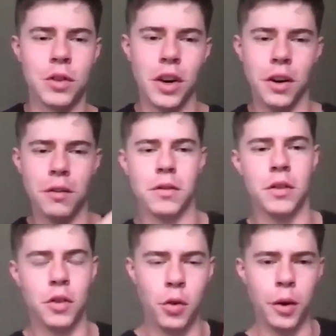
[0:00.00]
you know
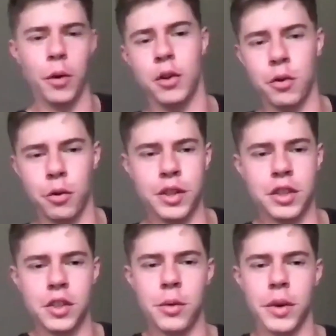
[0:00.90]
quit what you were
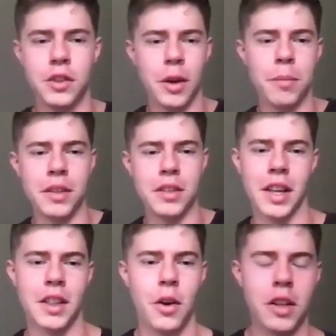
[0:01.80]
originally doing and jump into
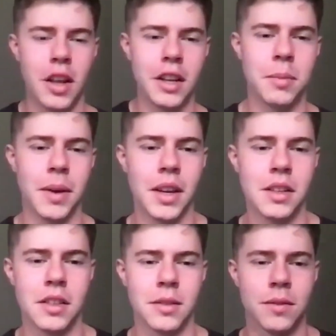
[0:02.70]
like the online
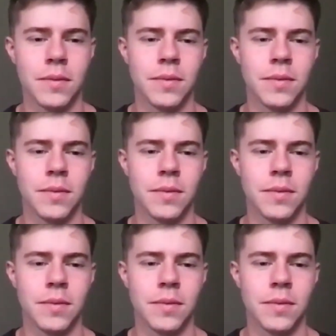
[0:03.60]
space?